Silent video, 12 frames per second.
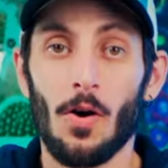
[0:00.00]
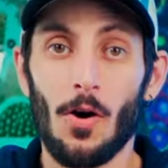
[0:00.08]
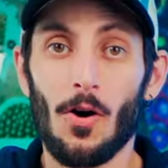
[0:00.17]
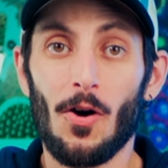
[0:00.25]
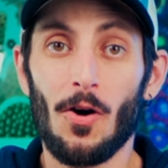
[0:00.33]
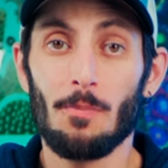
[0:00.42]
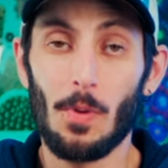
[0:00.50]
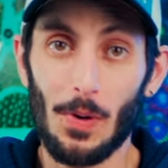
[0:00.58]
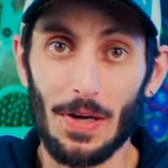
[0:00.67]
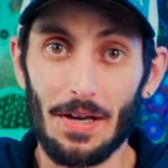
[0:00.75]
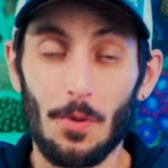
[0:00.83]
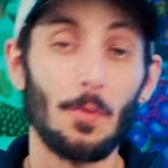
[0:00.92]
Oh
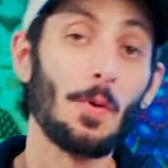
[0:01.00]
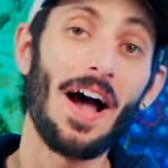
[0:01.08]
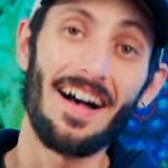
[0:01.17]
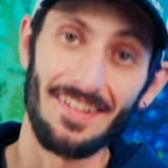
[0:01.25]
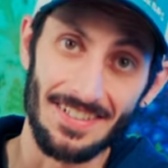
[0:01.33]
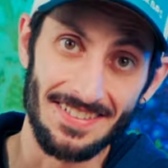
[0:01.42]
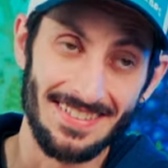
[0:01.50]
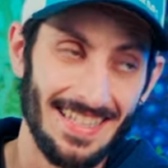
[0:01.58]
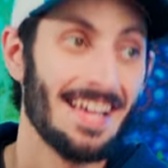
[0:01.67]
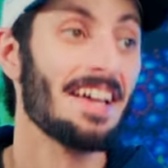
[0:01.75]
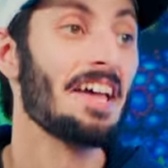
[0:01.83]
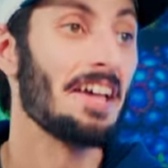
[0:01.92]
boy, well,
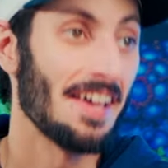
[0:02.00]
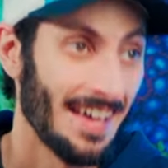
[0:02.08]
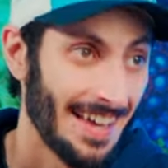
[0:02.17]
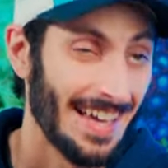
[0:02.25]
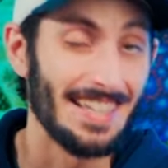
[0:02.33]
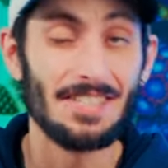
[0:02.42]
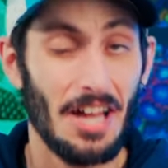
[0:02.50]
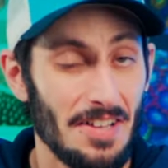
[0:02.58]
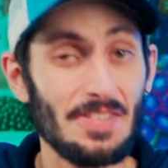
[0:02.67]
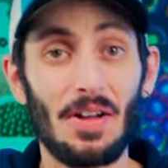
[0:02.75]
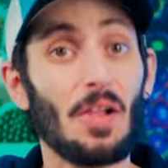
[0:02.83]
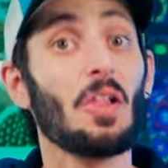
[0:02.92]
it
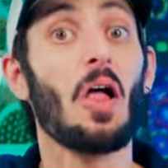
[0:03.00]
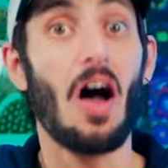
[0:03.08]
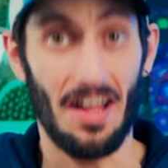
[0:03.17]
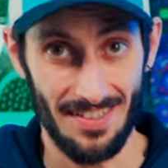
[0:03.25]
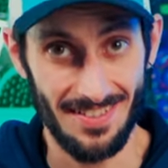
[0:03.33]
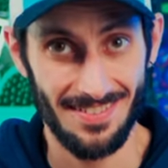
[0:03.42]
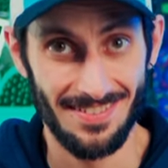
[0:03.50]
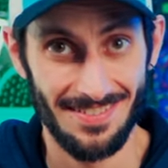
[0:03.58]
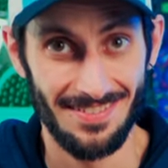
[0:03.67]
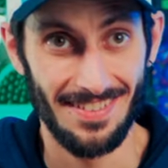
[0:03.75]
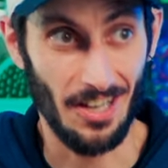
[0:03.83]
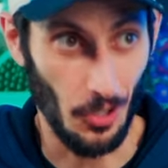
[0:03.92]
does a lot.
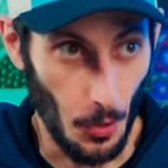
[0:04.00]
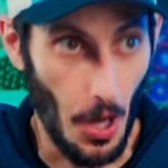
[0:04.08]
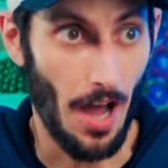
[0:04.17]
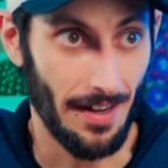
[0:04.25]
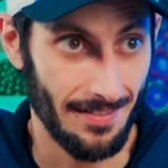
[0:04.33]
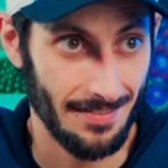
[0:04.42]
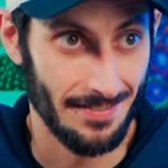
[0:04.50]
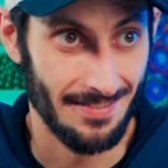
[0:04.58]
Like a lot.